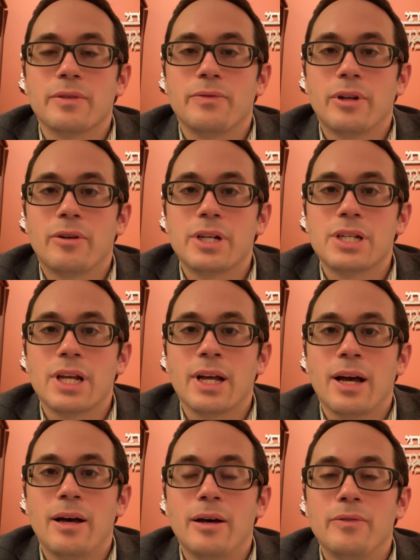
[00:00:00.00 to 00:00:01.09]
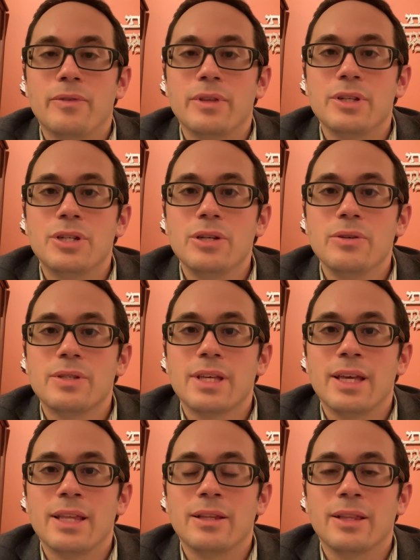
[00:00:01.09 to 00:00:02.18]
a flourishing of the Jews
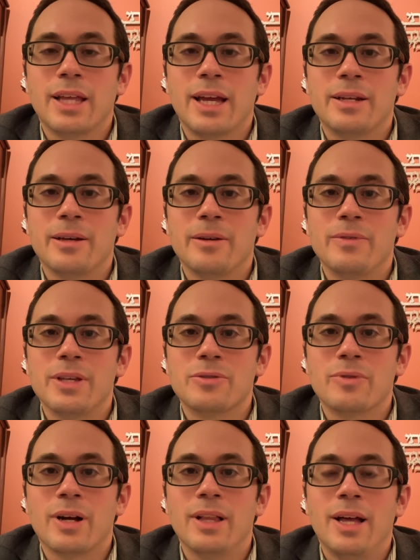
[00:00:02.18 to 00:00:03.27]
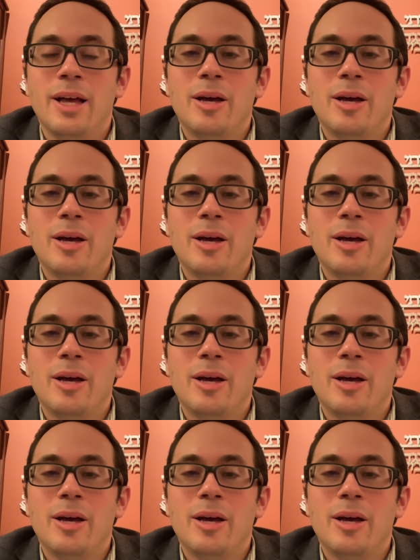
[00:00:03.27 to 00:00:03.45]
in the land of Israel.